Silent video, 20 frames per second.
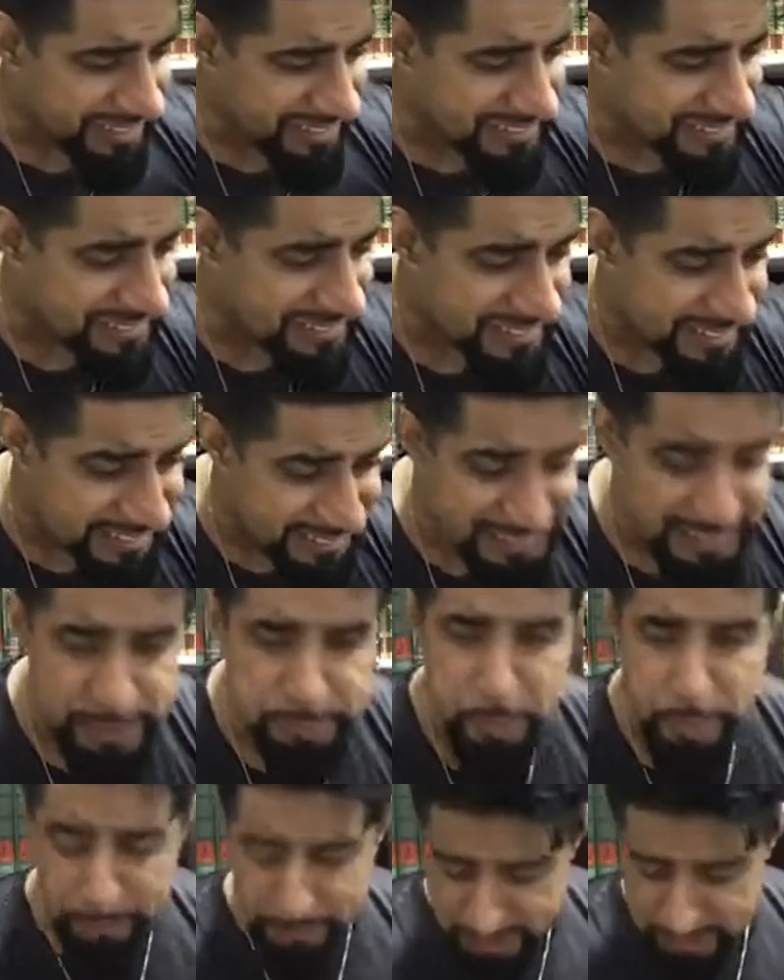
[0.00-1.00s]
cheese is
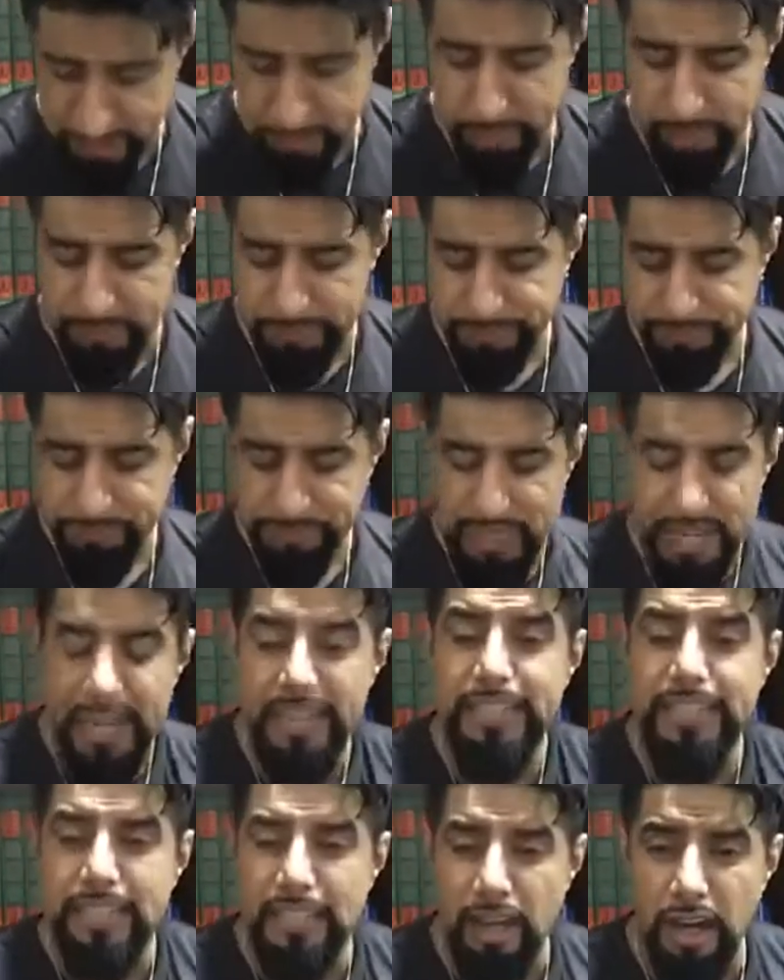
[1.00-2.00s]
permissible.
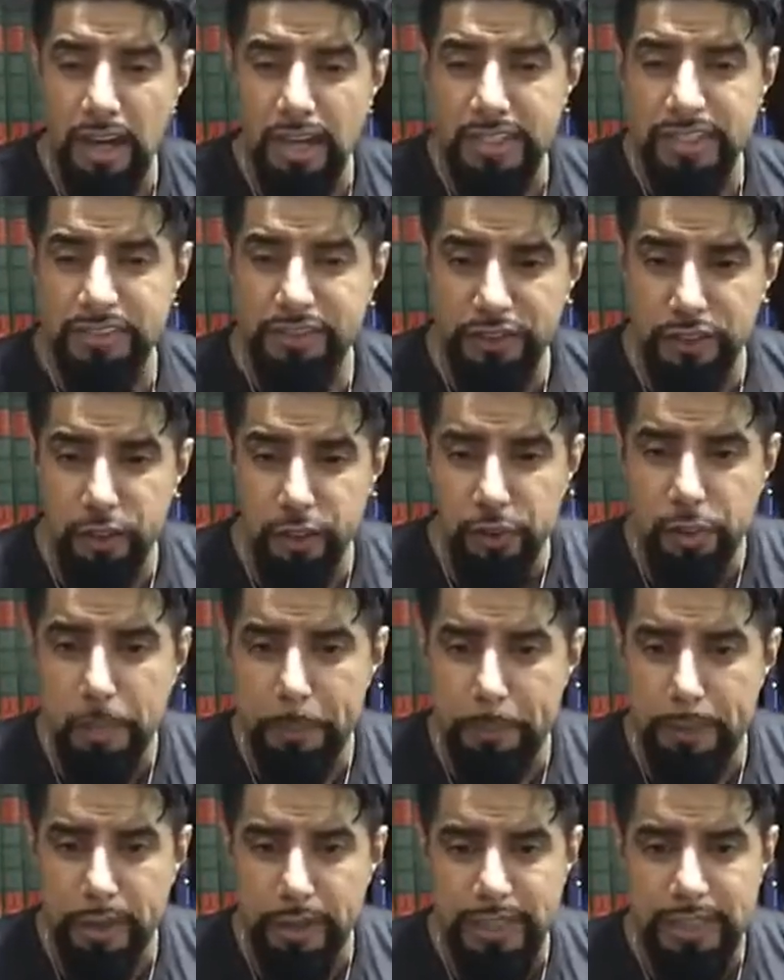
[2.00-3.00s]
Any last few
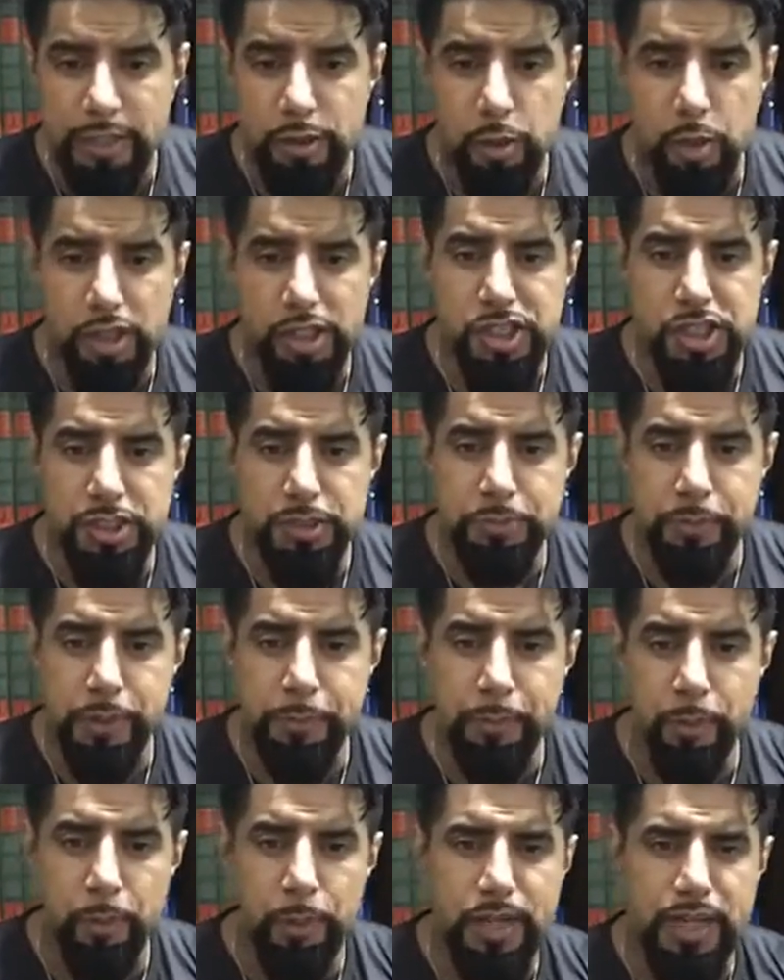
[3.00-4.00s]
burning questions,
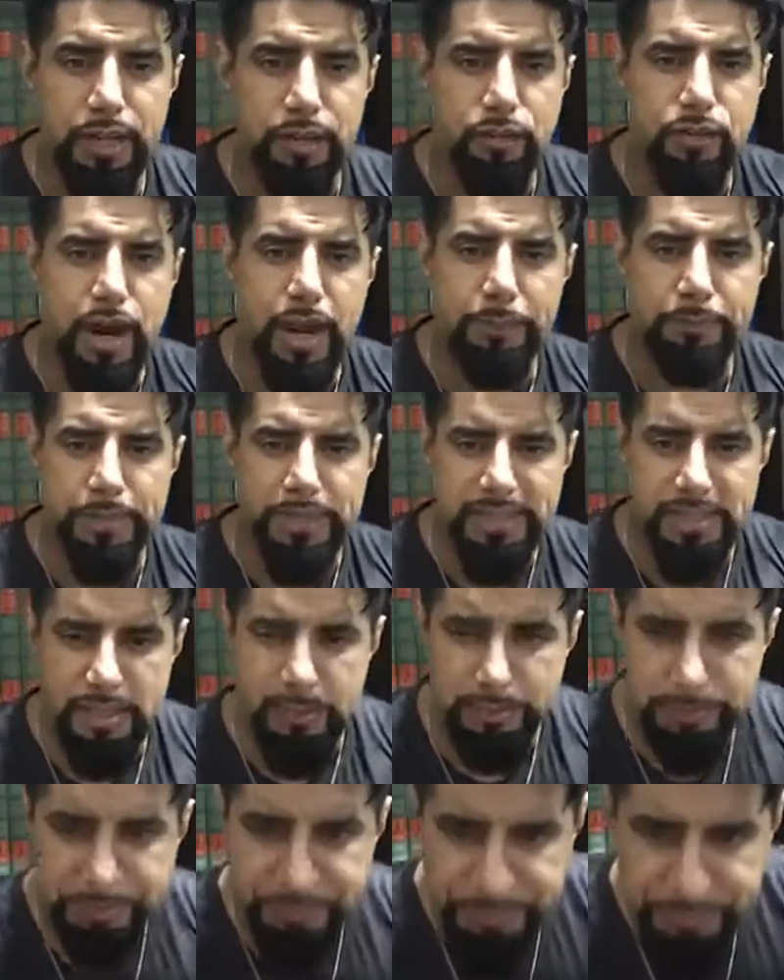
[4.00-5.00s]
people? We're gonna wrap this up.